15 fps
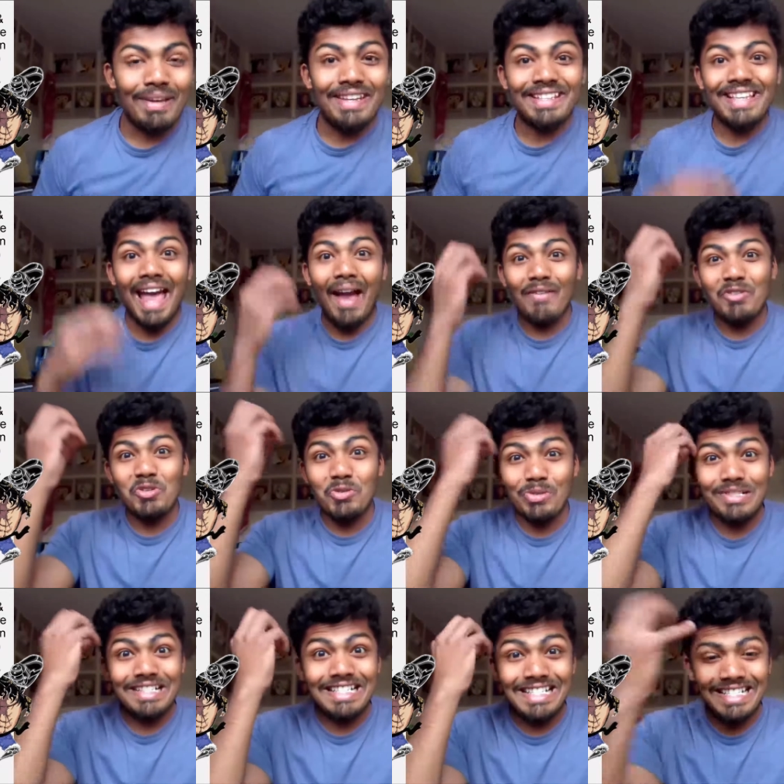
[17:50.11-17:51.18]
He's have
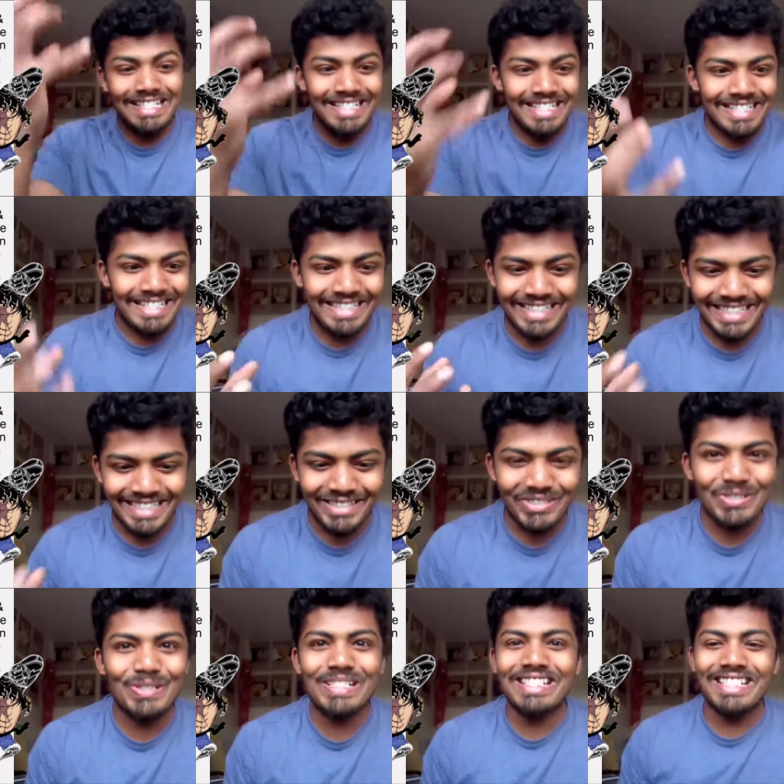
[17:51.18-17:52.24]
to uh,
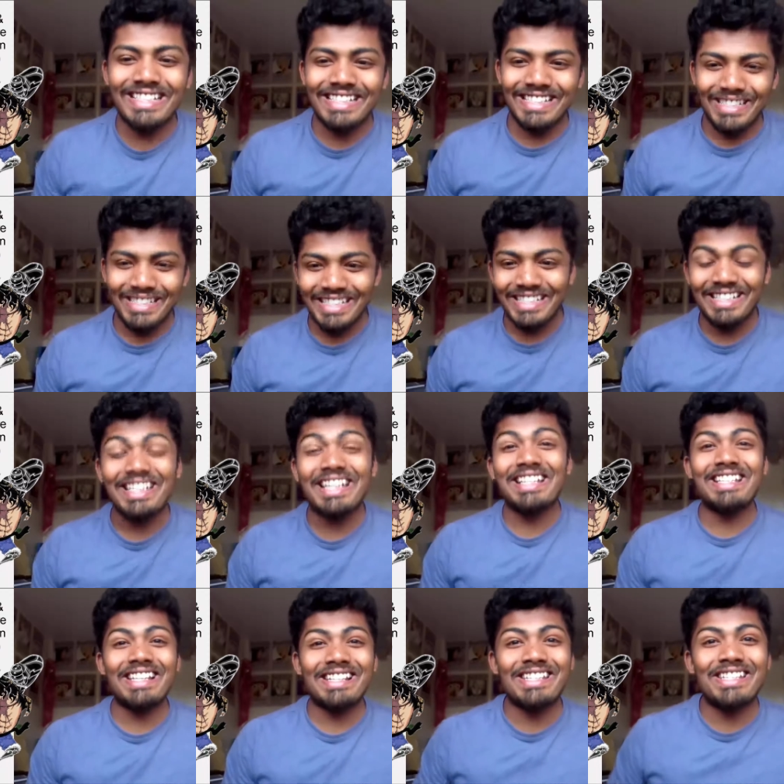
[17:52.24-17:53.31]
get together. He
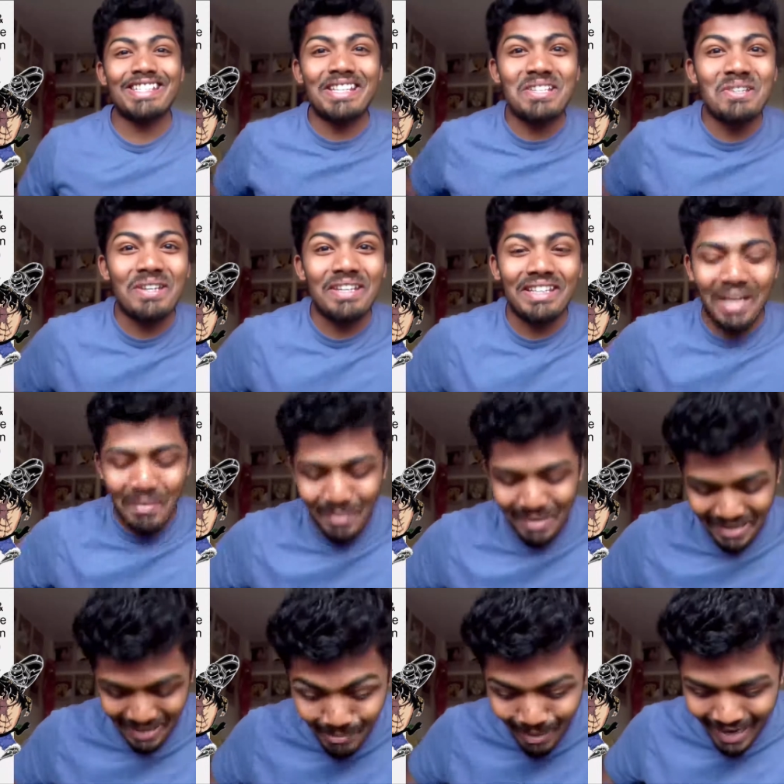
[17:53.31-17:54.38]
get his shit together. I
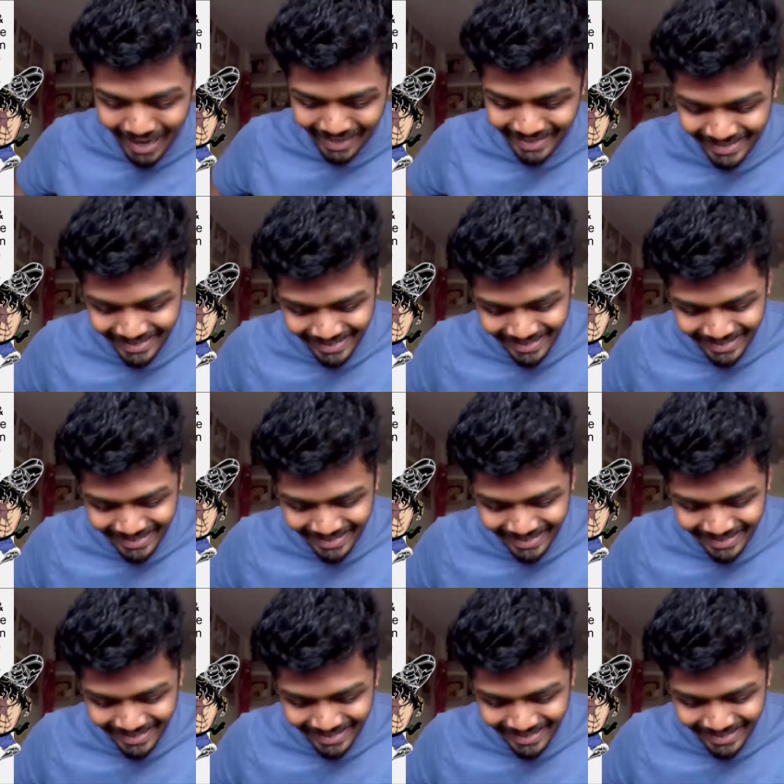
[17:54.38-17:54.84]
mean, come on,